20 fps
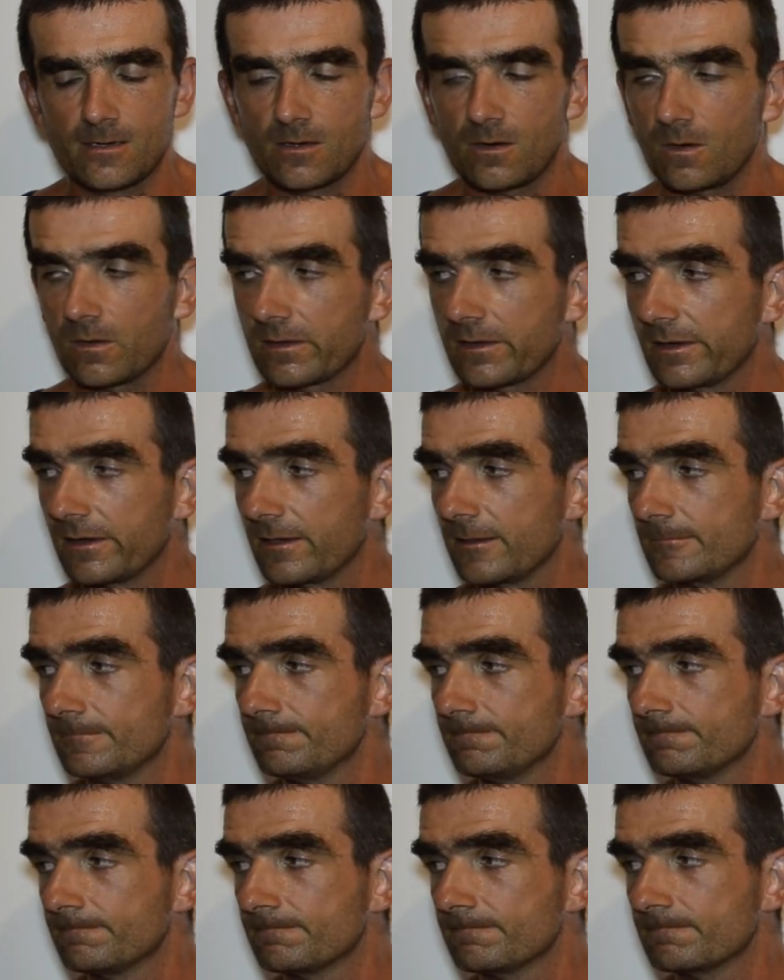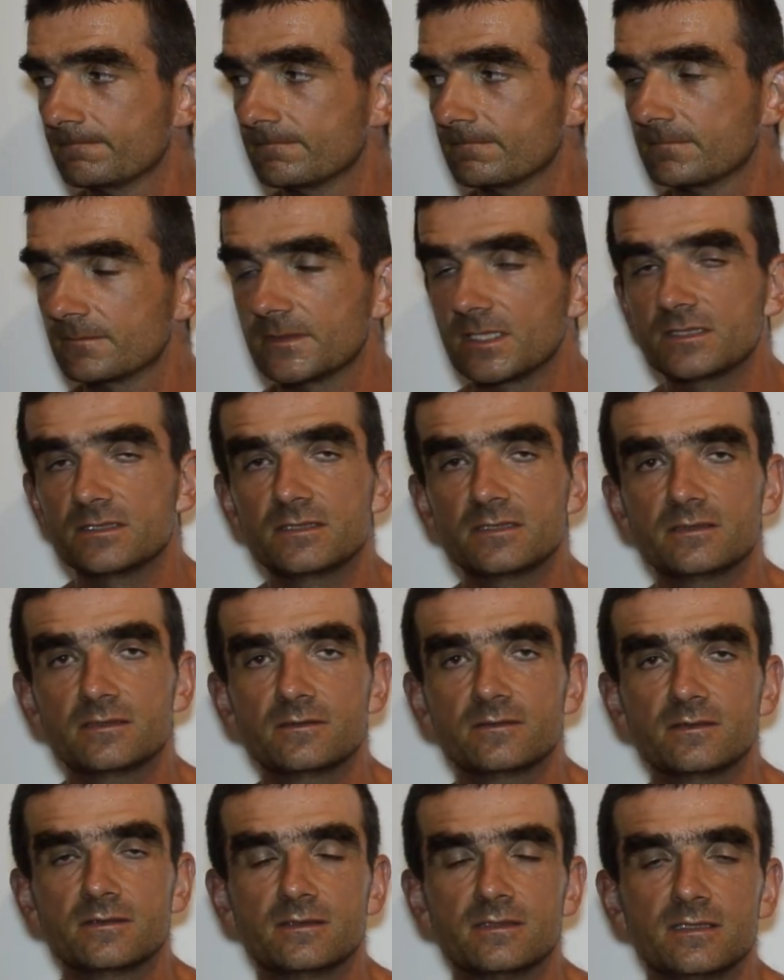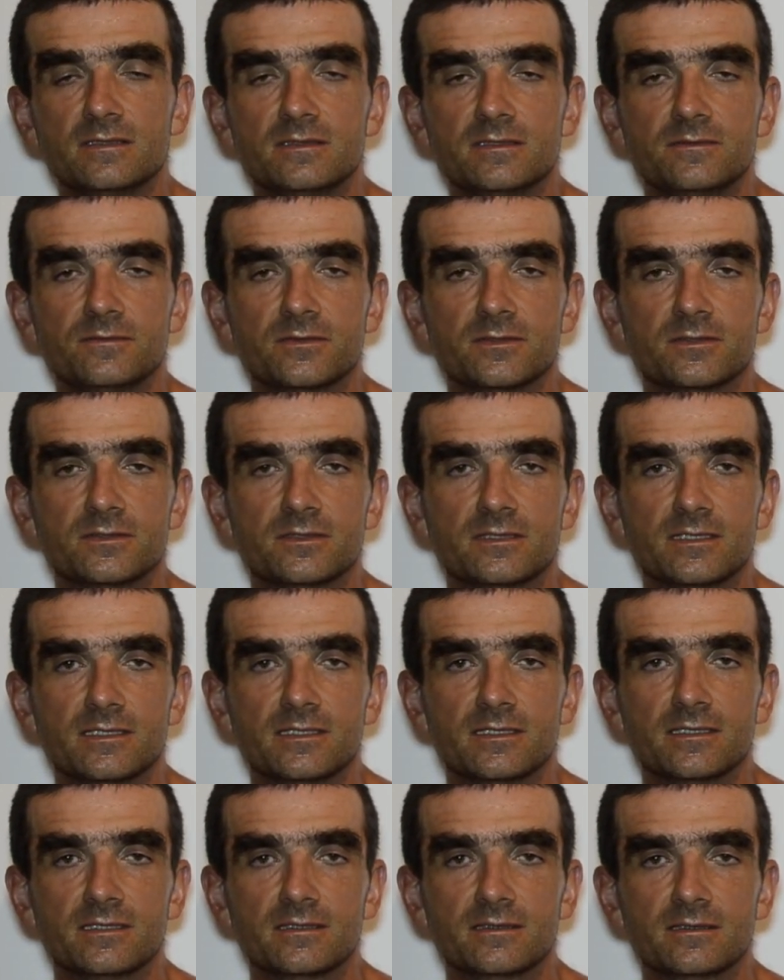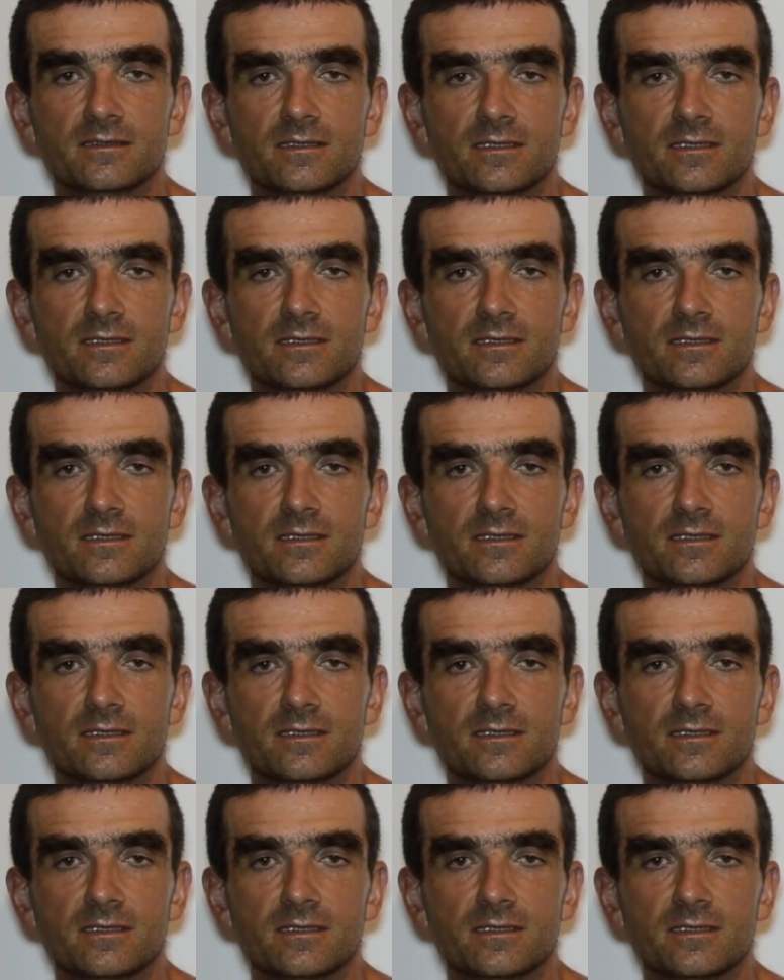Okay, that's it for today.